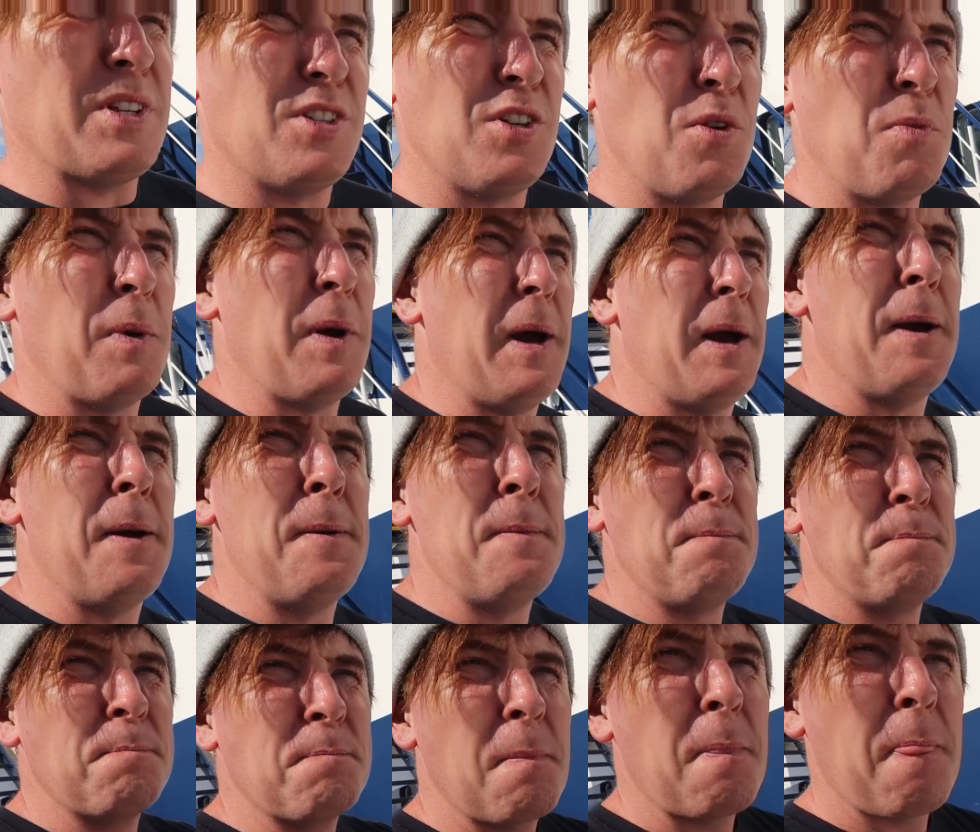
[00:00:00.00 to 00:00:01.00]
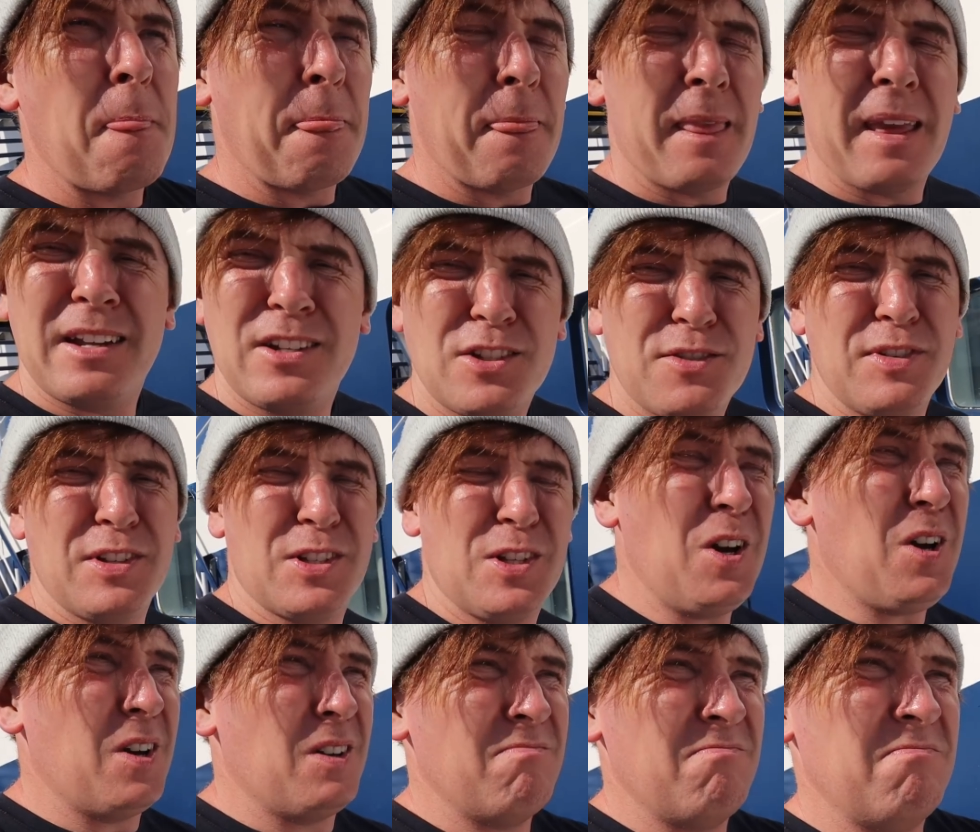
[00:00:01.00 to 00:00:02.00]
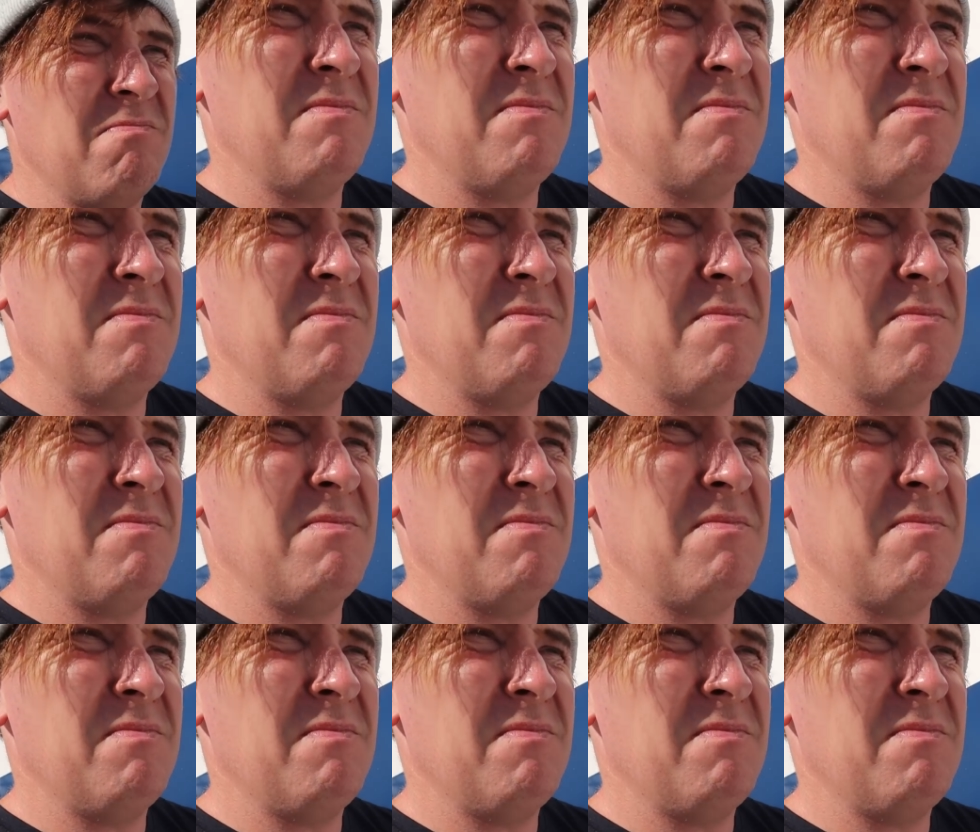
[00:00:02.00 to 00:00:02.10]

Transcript: super, it just feels hot.